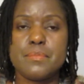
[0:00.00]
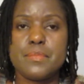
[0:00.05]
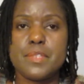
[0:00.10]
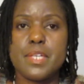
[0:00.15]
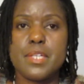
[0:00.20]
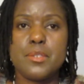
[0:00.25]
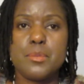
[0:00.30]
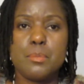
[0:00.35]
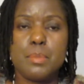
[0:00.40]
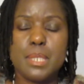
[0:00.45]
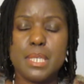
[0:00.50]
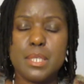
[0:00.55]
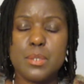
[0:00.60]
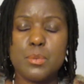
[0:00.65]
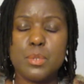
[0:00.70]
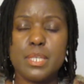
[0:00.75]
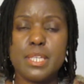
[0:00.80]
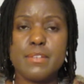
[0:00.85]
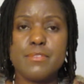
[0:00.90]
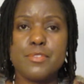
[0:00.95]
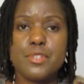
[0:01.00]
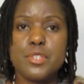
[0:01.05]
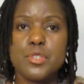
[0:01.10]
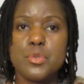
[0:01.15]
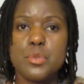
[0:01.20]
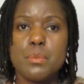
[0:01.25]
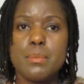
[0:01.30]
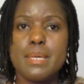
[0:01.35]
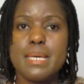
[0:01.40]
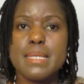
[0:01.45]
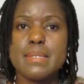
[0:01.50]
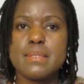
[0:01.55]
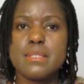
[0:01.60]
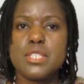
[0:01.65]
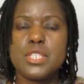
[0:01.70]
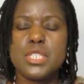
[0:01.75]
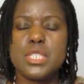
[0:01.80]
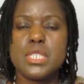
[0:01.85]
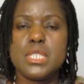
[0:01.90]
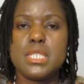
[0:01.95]
I do blood work every 2 months,
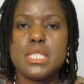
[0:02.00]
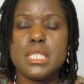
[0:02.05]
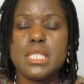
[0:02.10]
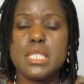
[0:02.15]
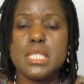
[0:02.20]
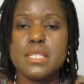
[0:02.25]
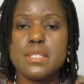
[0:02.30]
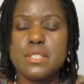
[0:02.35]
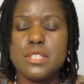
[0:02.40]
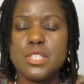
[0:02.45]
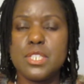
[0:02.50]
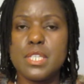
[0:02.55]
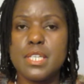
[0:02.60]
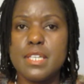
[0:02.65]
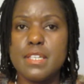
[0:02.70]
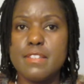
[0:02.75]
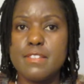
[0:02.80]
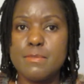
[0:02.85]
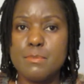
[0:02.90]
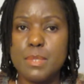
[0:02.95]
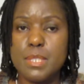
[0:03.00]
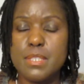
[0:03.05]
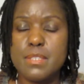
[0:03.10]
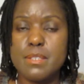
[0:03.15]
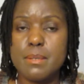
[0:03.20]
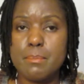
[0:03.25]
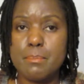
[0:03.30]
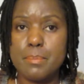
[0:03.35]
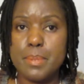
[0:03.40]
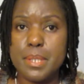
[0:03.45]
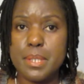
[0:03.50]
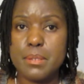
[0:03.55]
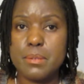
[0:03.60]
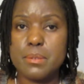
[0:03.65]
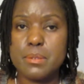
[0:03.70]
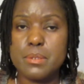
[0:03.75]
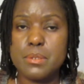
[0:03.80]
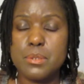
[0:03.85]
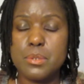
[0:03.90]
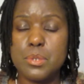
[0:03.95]
she sees, she gives me some
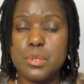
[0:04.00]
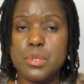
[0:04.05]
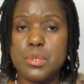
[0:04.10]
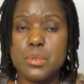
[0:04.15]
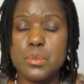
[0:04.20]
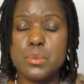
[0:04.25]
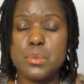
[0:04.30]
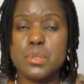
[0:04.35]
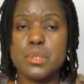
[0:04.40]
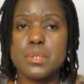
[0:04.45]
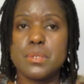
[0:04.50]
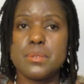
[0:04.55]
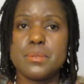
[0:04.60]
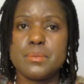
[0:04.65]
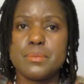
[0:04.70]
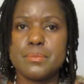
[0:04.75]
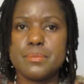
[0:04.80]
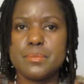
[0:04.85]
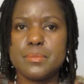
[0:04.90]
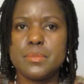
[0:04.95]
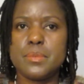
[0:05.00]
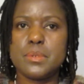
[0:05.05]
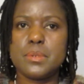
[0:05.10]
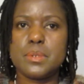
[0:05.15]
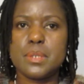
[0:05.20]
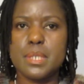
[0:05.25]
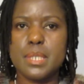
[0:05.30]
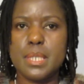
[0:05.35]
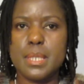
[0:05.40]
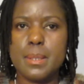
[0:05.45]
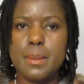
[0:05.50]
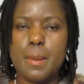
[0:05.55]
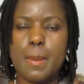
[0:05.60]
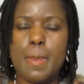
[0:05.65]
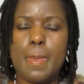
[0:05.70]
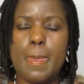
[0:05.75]
pills to use. Okay,